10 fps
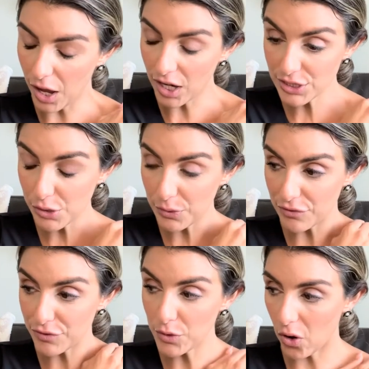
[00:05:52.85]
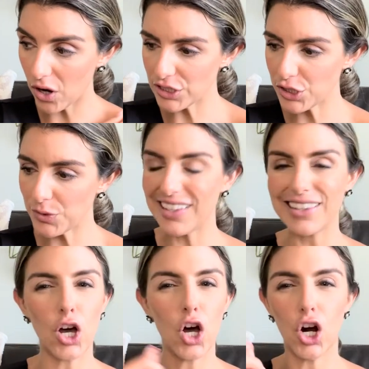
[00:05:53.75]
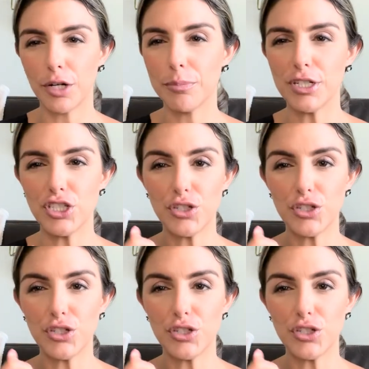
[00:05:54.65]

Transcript: Also, if you are doing like the hard push